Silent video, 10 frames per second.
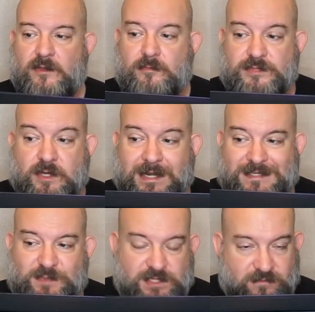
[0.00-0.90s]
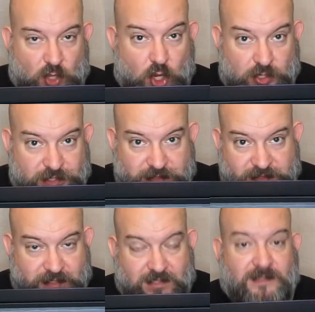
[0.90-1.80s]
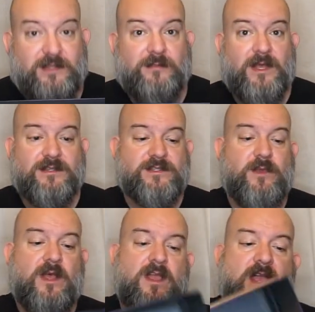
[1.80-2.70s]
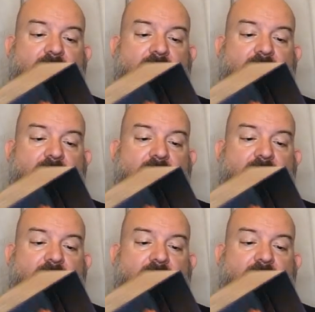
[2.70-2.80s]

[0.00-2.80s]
Oh, sorry, nice piece of art inside the lid of the box as well.